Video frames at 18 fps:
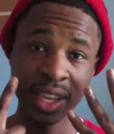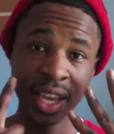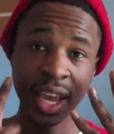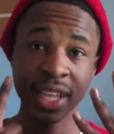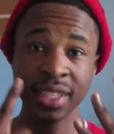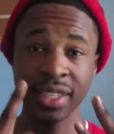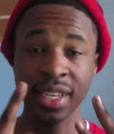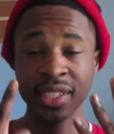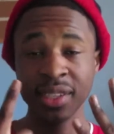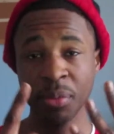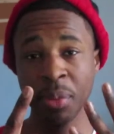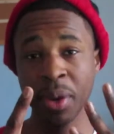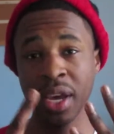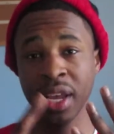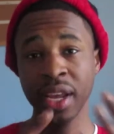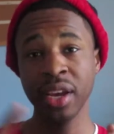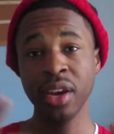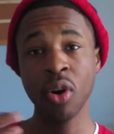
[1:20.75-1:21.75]

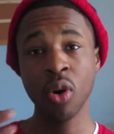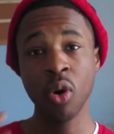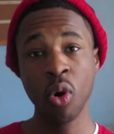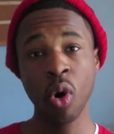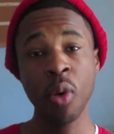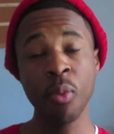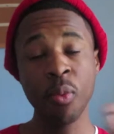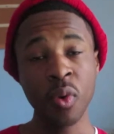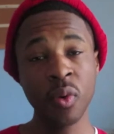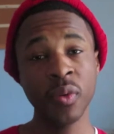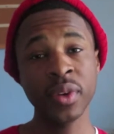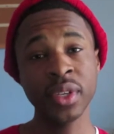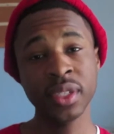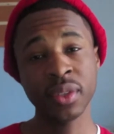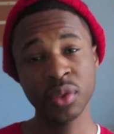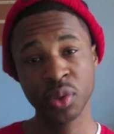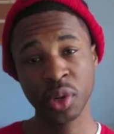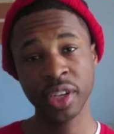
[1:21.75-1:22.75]
anticipated horror
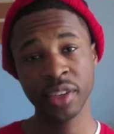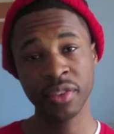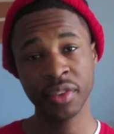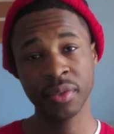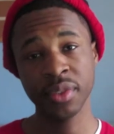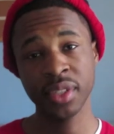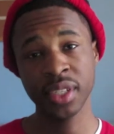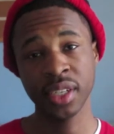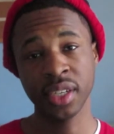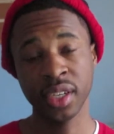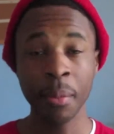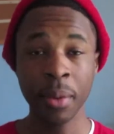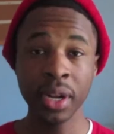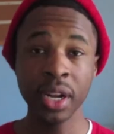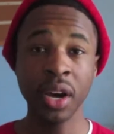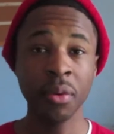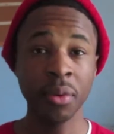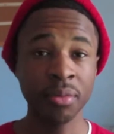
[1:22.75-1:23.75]
movies of 2015.
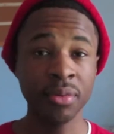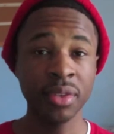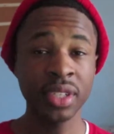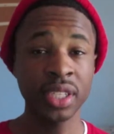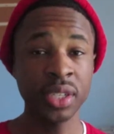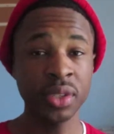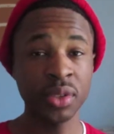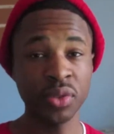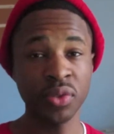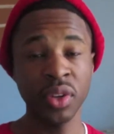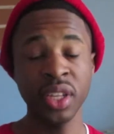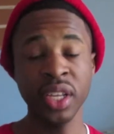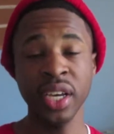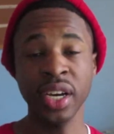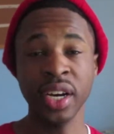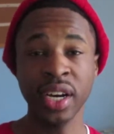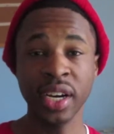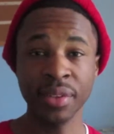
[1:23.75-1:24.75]
Coming up with this list was really
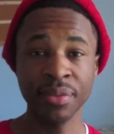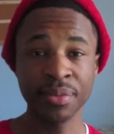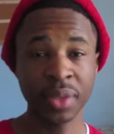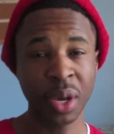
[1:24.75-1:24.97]
hard.